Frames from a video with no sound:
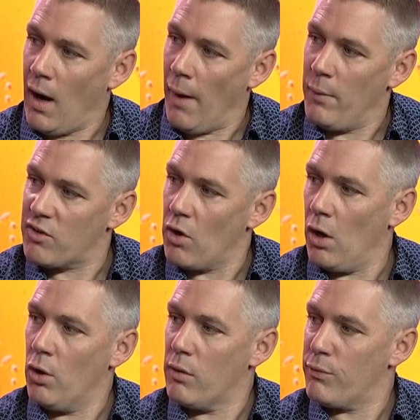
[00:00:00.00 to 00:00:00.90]
and we start
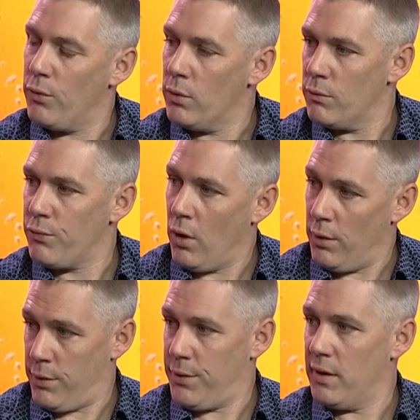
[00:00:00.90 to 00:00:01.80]
looking for
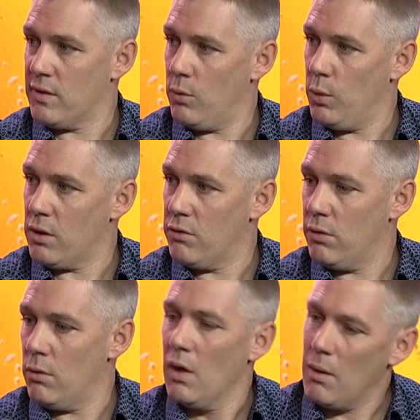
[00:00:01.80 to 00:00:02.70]
other things that we can
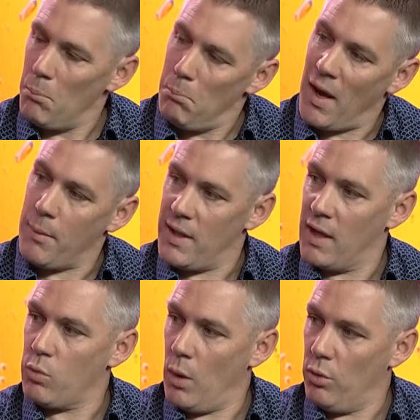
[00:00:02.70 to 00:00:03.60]
do, maybe
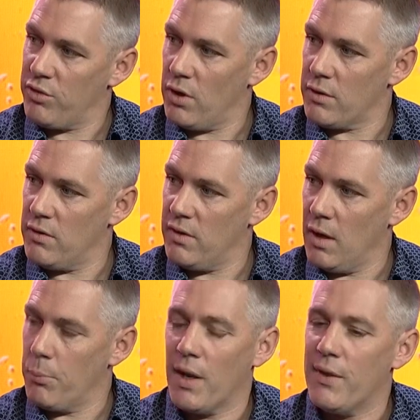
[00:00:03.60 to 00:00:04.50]
that's when we'll start to see
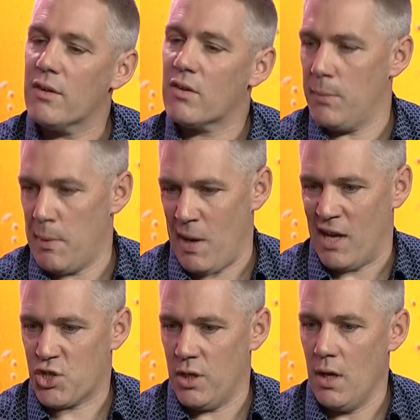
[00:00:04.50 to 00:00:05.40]
it. But I think it's going to be
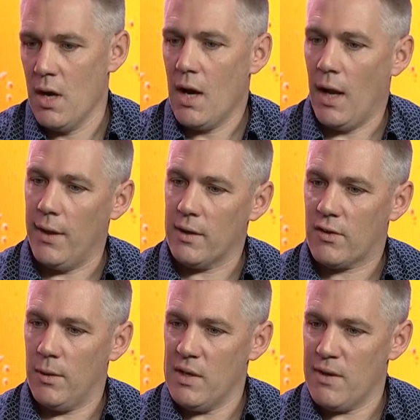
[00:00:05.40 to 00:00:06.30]
patchy, and I think it's
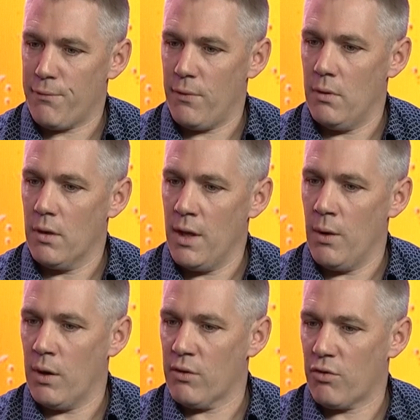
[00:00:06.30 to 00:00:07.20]
going to be different, in
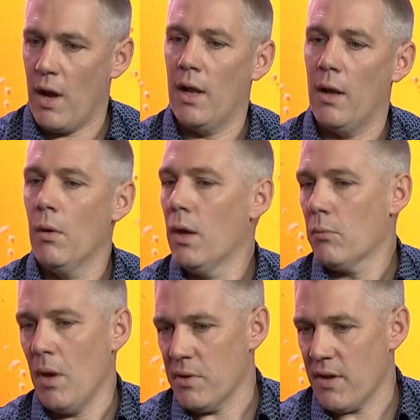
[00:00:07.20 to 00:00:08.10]
Australia,
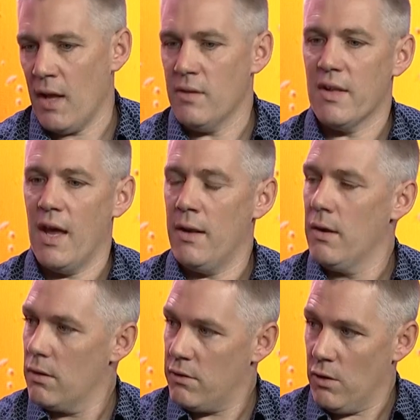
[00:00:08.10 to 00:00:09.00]
maybe to NZ,
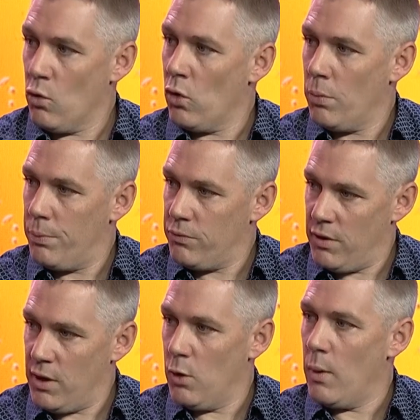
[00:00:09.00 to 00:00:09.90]
to Europe, to
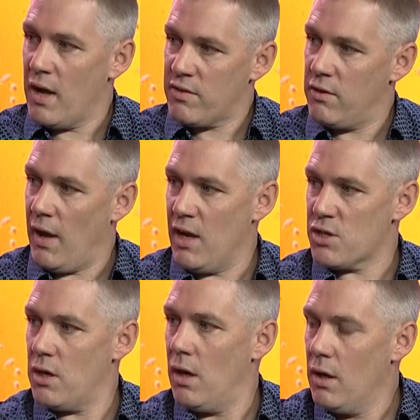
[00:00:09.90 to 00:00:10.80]
the US, to
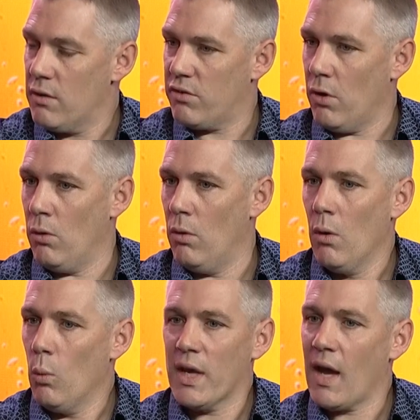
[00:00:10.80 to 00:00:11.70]
Asia. So
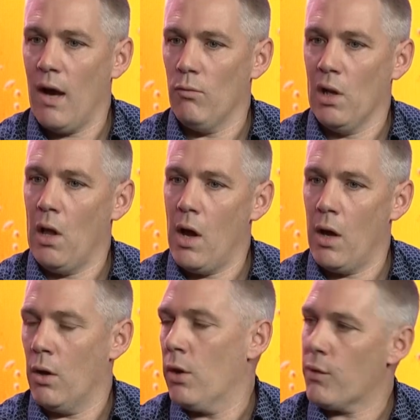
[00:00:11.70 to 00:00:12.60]
we can't rely
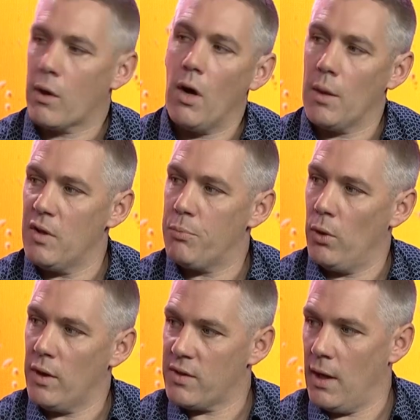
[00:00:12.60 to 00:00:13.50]
on other economies
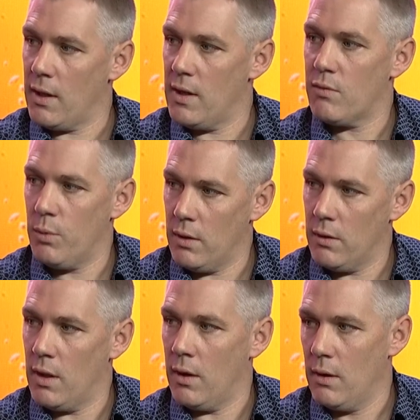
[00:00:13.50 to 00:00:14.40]
pulling us out of this.
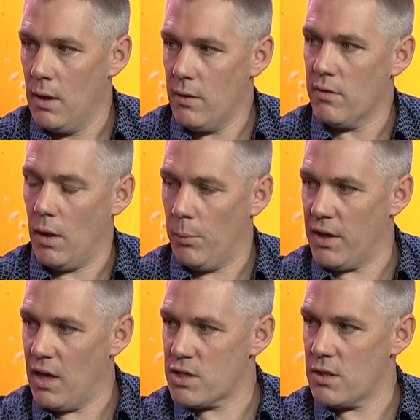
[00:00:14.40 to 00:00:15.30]
There's an
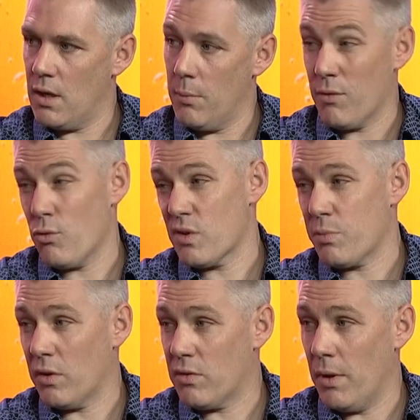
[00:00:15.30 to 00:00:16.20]
obligation and a bit of a
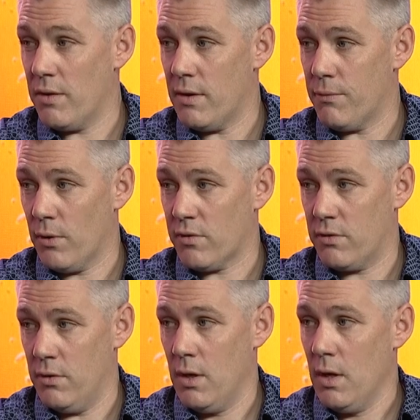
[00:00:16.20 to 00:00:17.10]
responsibility for us
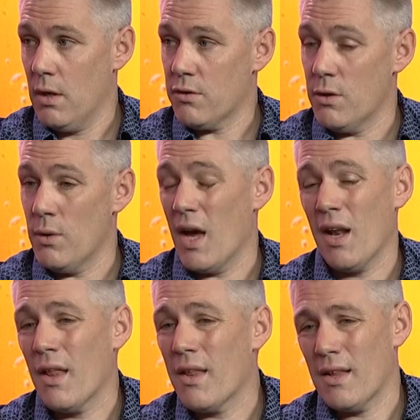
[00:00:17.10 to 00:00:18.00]
to do that.
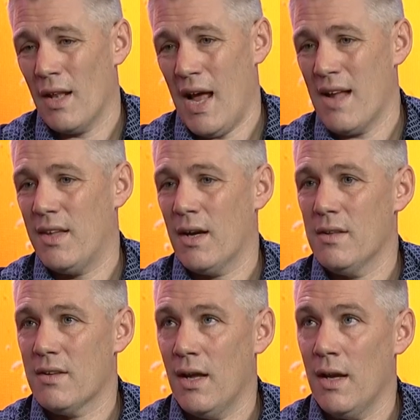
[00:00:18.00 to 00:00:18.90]
And I think the last thing I'd
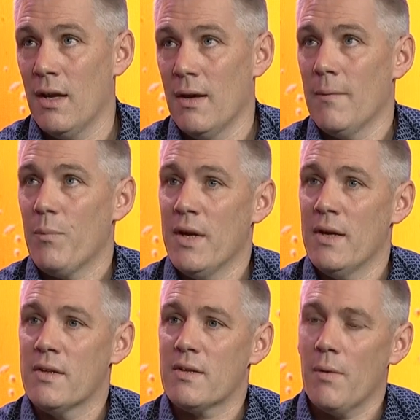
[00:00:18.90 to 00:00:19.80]
say
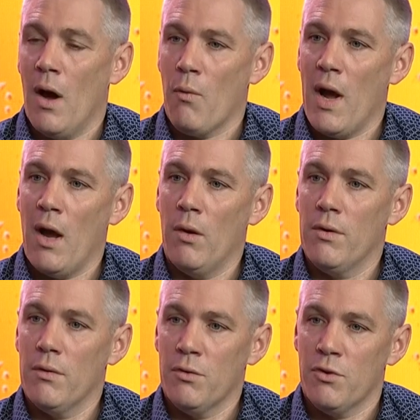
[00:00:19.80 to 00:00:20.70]
is
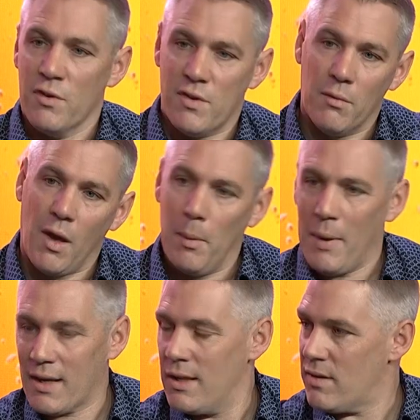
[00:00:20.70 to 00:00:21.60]
around just coming
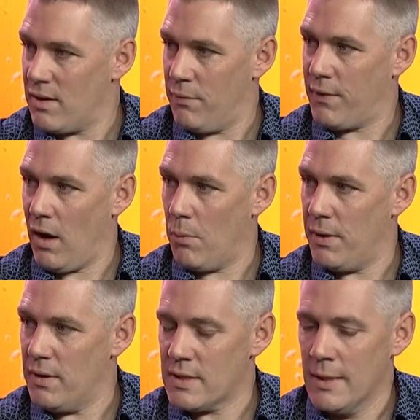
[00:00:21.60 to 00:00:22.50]
back to the self-care
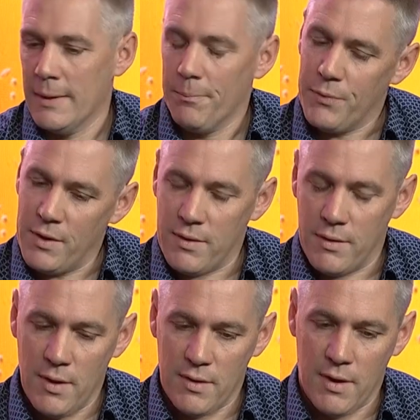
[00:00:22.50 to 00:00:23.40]
piece.
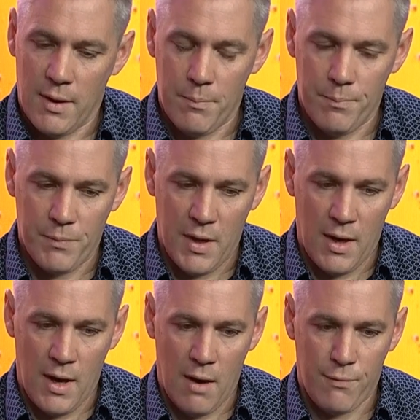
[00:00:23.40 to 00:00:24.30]
There's
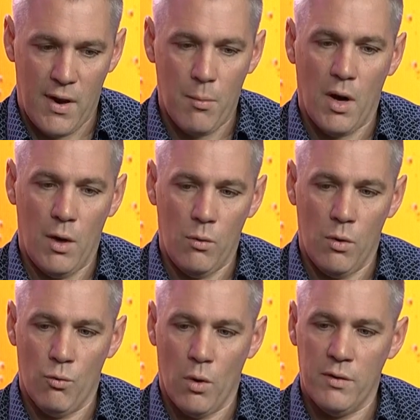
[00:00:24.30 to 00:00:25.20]
a friend of mine
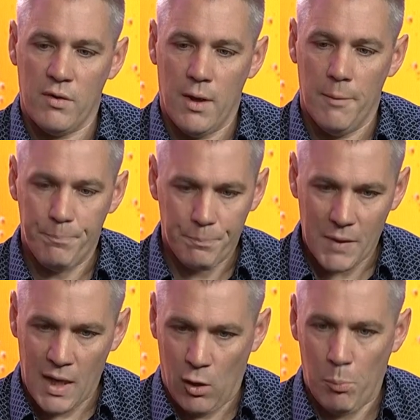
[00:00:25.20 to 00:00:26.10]
who runs a
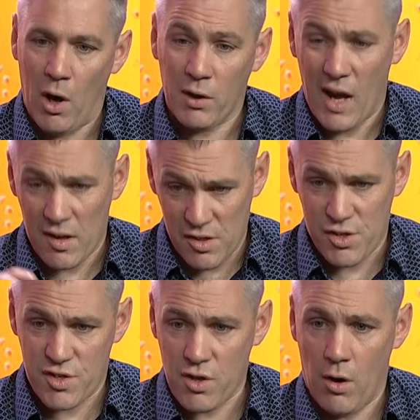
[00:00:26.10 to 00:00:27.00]
little podcast. He's
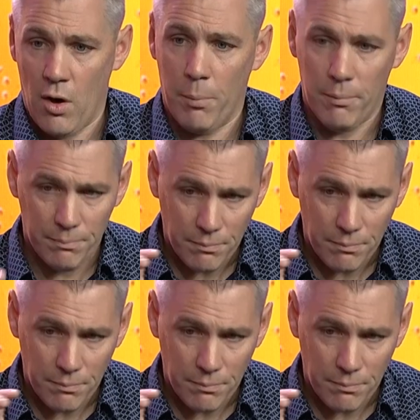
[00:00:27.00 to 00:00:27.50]
just started up